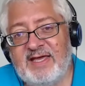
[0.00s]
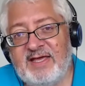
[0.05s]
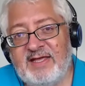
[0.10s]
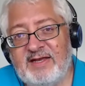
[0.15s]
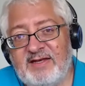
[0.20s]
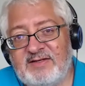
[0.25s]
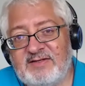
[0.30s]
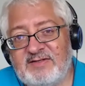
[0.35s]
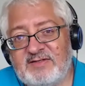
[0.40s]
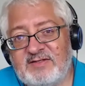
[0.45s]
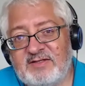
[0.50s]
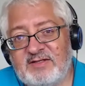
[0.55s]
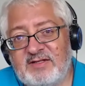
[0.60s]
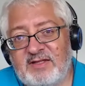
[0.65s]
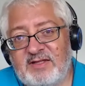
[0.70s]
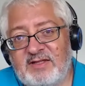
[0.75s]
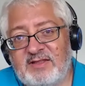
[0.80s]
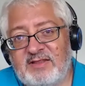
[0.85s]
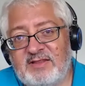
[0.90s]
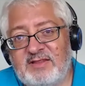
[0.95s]
And
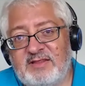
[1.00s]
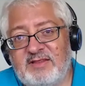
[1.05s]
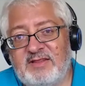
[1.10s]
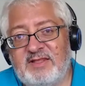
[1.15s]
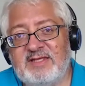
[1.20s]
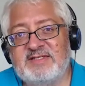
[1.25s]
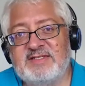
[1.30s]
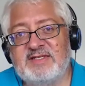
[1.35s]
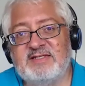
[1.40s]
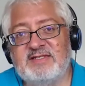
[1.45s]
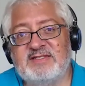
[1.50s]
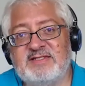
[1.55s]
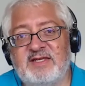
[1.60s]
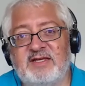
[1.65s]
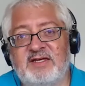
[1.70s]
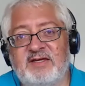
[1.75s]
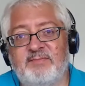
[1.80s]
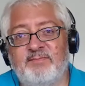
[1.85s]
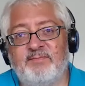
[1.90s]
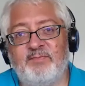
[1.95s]
this is
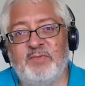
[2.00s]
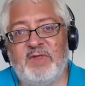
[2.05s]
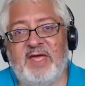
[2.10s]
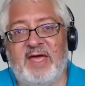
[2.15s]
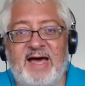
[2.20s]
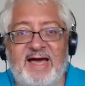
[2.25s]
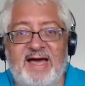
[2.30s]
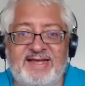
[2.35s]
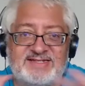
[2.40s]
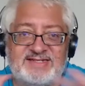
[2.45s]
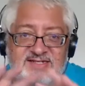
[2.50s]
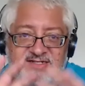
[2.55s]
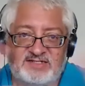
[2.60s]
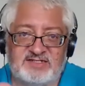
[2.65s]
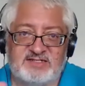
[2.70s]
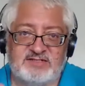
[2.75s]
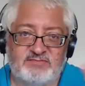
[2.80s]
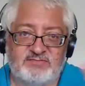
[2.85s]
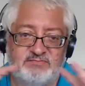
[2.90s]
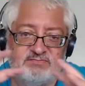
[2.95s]
um, a heightened,
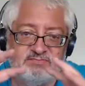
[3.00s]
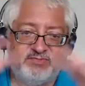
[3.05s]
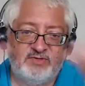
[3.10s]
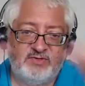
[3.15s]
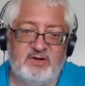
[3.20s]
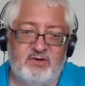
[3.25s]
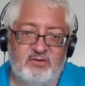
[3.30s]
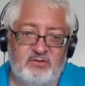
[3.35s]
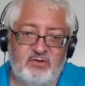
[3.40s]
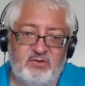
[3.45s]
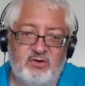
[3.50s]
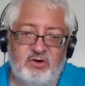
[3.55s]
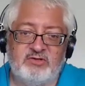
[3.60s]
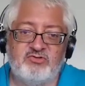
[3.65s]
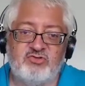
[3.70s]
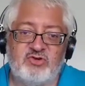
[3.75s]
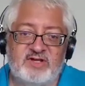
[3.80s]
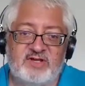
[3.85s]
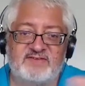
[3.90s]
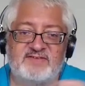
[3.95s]
you know,
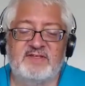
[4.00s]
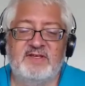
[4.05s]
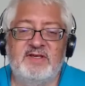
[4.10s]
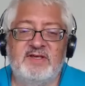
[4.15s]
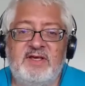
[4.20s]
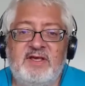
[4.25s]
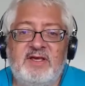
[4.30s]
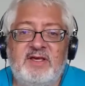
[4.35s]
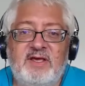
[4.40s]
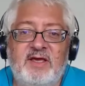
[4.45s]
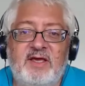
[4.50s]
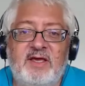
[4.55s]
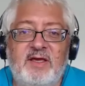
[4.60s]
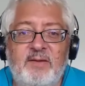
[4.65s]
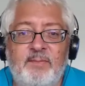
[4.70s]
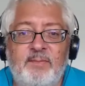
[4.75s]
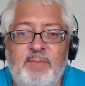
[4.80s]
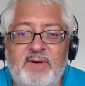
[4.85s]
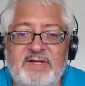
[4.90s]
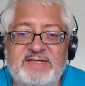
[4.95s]
contrast,
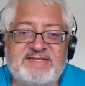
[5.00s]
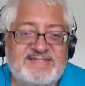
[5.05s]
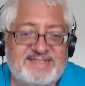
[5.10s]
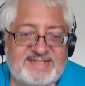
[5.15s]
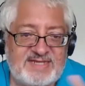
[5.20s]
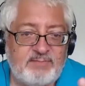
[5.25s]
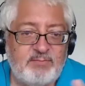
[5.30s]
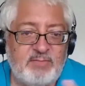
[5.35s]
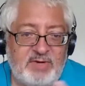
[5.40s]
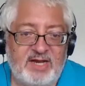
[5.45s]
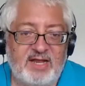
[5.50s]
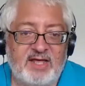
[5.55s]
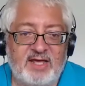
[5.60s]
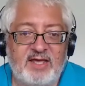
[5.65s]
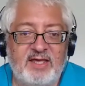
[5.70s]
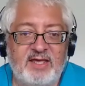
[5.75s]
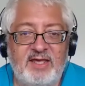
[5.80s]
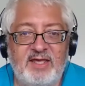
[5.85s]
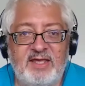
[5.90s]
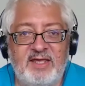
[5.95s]
uh, but similar
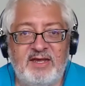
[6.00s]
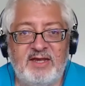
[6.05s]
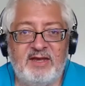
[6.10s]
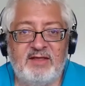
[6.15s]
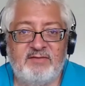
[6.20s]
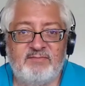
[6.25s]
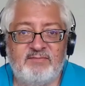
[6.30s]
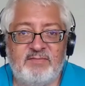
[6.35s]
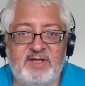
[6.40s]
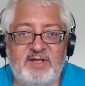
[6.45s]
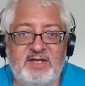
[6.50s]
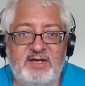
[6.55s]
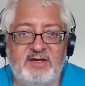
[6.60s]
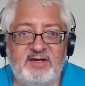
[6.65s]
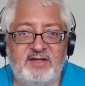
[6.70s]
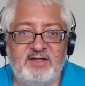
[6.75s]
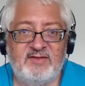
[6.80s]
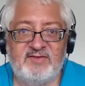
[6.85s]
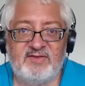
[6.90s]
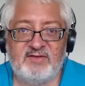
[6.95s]
in, a, in
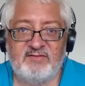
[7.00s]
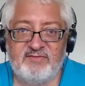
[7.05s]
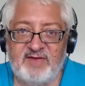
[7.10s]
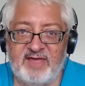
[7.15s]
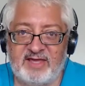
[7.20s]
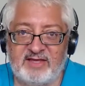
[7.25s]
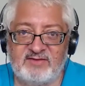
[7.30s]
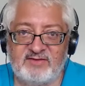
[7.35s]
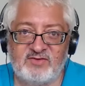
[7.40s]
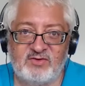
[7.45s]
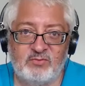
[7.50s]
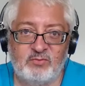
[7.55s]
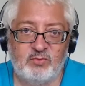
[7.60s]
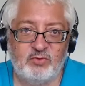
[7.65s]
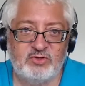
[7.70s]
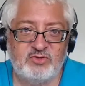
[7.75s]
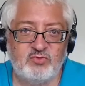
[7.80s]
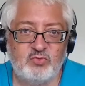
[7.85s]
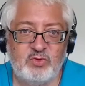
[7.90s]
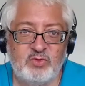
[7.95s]
its effect. So
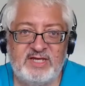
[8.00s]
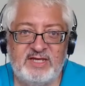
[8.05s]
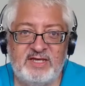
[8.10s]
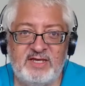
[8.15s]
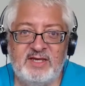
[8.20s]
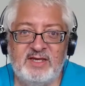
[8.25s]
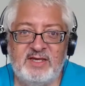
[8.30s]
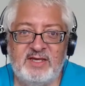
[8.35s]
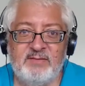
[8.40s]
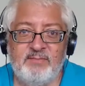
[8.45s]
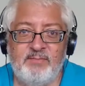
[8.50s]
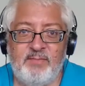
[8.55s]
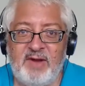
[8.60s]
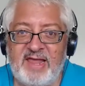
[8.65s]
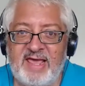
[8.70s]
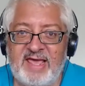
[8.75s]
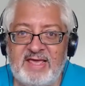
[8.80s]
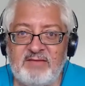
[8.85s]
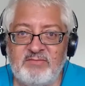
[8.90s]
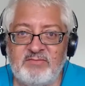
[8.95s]
would we
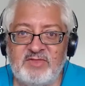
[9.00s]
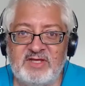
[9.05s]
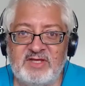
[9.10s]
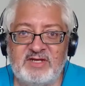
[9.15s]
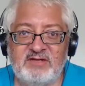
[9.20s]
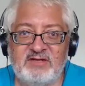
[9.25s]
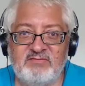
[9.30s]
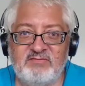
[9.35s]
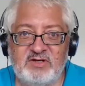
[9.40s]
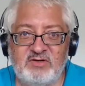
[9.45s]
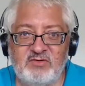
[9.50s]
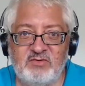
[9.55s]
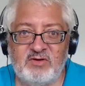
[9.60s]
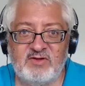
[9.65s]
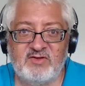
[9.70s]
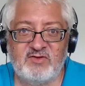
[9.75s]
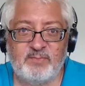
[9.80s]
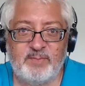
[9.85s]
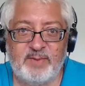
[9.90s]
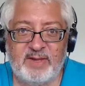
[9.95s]
blame the
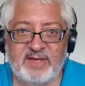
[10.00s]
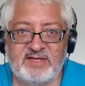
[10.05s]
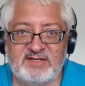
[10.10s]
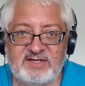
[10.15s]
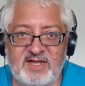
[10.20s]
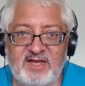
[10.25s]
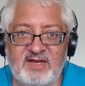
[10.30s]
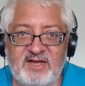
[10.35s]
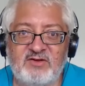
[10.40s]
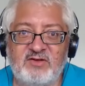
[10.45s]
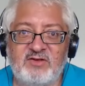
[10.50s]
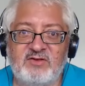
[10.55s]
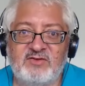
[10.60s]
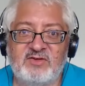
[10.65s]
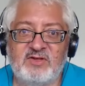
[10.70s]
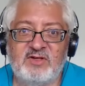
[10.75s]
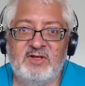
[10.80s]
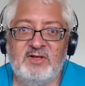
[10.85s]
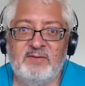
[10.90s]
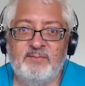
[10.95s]
individual
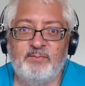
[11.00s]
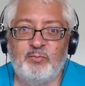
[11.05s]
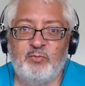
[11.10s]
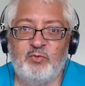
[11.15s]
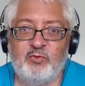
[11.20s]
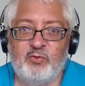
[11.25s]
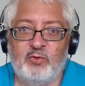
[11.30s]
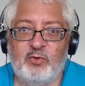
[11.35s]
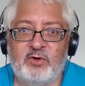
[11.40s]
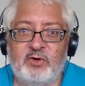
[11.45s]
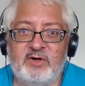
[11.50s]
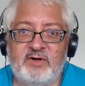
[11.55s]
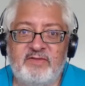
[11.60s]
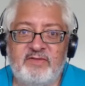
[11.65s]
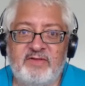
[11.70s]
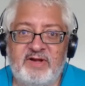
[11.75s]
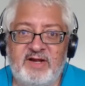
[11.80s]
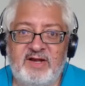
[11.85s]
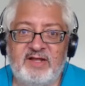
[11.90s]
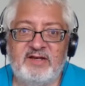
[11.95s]
spectators for
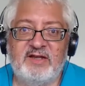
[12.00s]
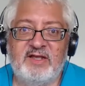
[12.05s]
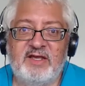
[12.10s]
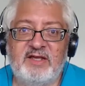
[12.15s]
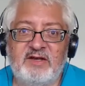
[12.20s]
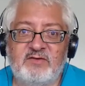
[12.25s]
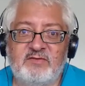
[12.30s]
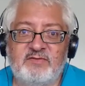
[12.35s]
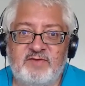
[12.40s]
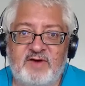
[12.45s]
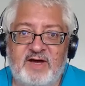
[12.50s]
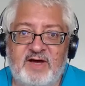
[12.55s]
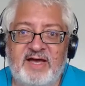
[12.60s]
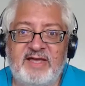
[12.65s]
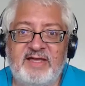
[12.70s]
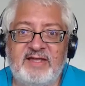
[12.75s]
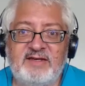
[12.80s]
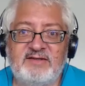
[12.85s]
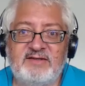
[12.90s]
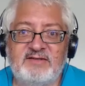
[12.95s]
the gladiator
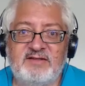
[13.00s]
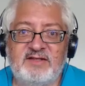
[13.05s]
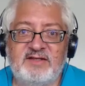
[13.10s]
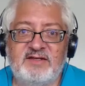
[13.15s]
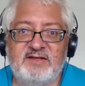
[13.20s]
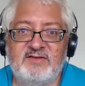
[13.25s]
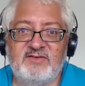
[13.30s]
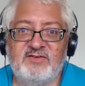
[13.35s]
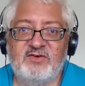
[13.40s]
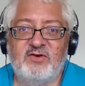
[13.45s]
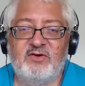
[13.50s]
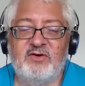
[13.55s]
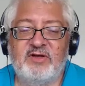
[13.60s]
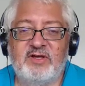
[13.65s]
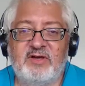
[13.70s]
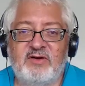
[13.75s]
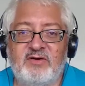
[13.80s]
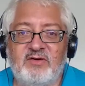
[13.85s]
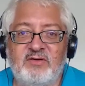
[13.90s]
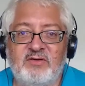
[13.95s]
fight that is
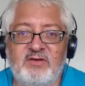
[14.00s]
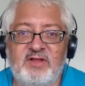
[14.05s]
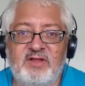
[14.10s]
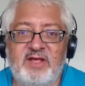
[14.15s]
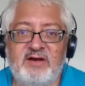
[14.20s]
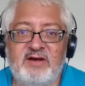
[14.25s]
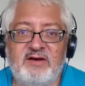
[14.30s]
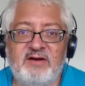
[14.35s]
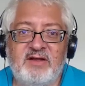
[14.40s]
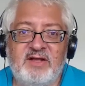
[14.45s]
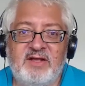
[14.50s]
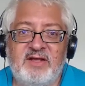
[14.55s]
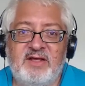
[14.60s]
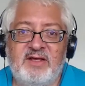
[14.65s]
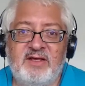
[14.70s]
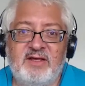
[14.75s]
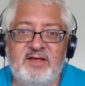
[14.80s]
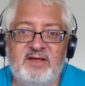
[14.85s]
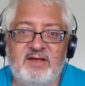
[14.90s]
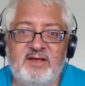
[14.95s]
going on there?
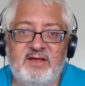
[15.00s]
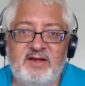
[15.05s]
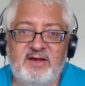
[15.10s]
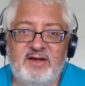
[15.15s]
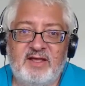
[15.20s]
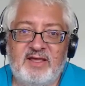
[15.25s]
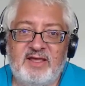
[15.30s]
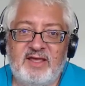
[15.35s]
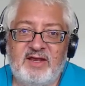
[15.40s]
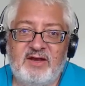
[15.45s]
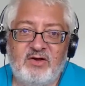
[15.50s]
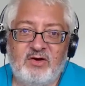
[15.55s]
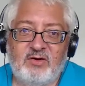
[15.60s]
And again,